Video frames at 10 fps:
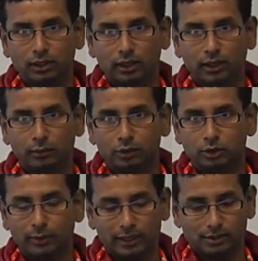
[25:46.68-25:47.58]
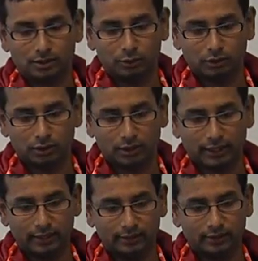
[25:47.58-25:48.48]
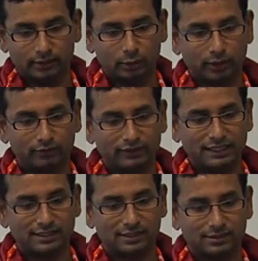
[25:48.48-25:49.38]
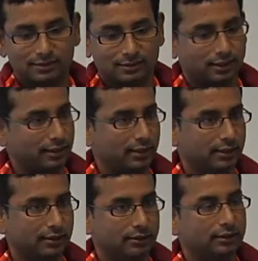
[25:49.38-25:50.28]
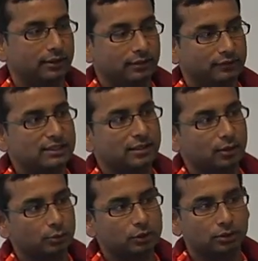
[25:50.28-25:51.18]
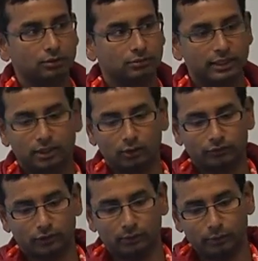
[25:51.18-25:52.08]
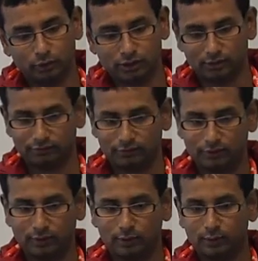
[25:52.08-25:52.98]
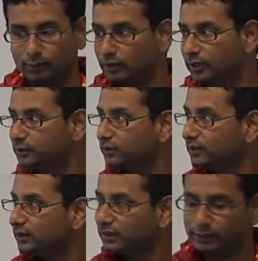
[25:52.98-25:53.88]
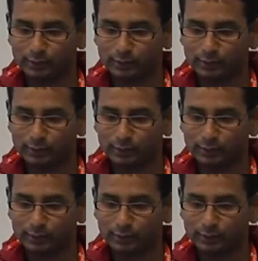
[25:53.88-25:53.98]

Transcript: uh, which will manage the Neutron, and then you have ESXi and the, the vCenter, which will take care of your compute stuff. Great. Right. Thank